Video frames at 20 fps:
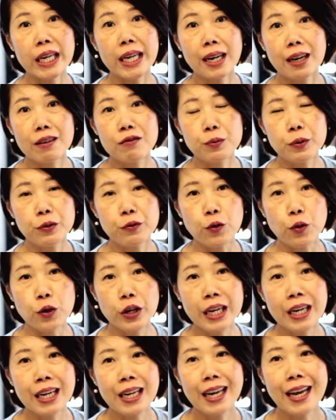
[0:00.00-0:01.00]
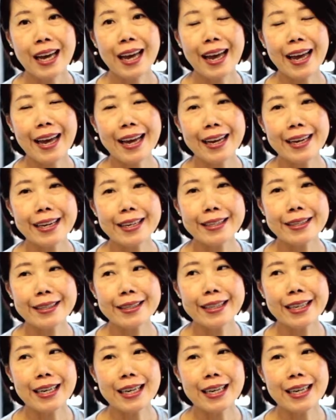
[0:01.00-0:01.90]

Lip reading: gloves before, and